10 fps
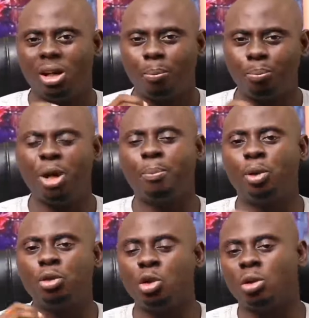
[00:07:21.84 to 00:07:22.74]

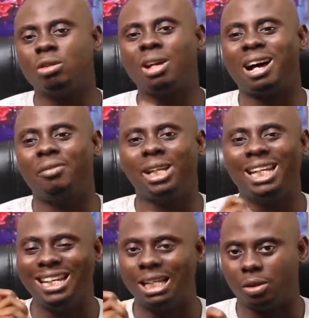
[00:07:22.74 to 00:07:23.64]
People don't have
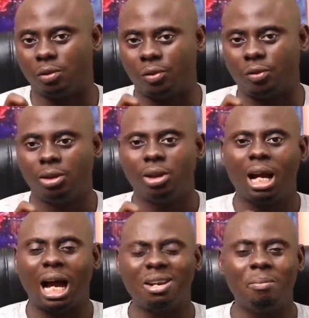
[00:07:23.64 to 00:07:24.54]
enough
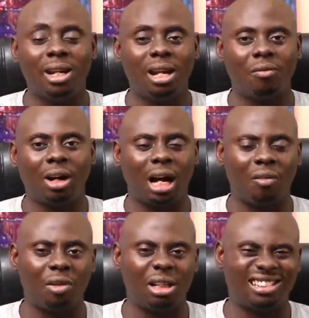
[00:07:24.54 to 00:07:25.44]
and may never
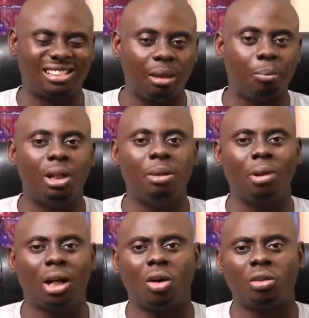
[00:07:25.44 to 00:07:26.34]
have it simply
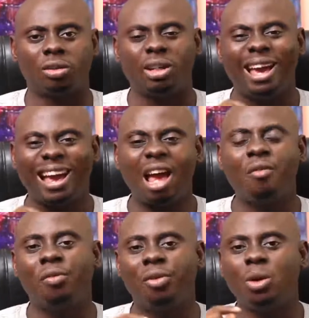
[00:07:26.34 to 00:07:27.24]
because
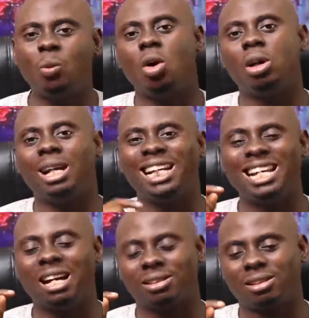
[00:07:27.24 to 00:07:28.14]
everyone in
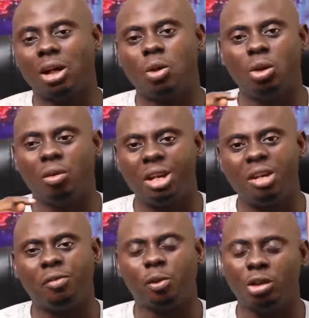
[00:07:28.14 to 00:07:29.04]
their circle of
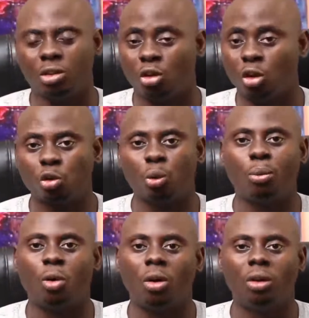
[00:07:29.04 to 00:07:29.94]
influence is also
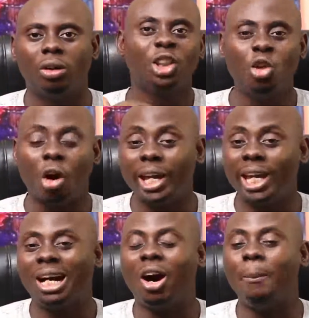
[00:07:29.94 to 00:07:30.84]
poor. Your
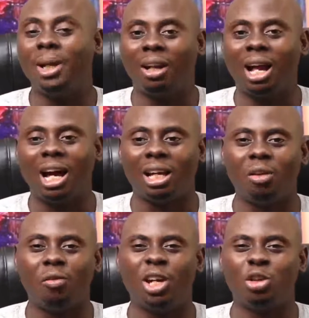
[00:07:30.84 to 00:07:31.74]
income in
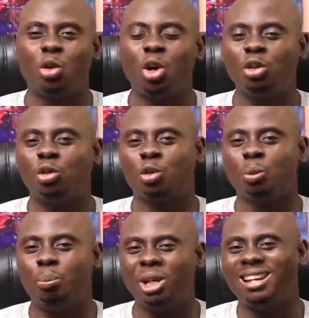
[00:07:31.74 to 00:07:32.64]
life is going
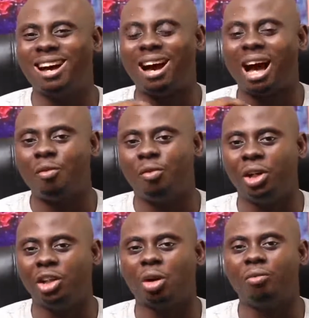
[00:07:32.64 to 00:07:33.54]
to be the
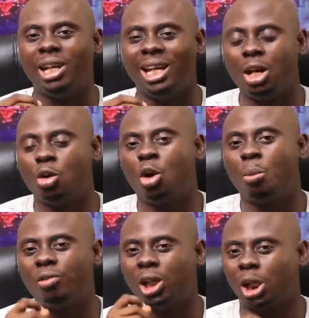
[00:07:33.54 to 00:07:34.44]
average of the
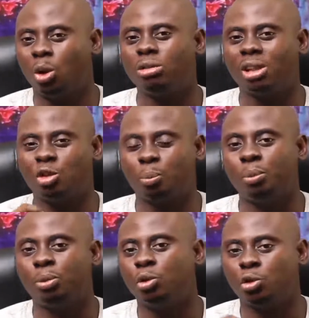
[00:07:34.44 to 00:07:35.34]
income of the closest
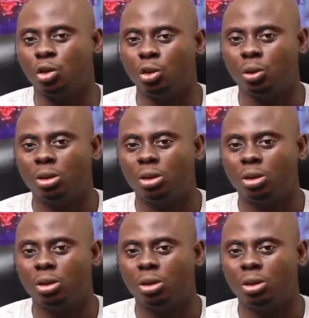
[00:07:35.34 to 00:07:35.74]
people to you.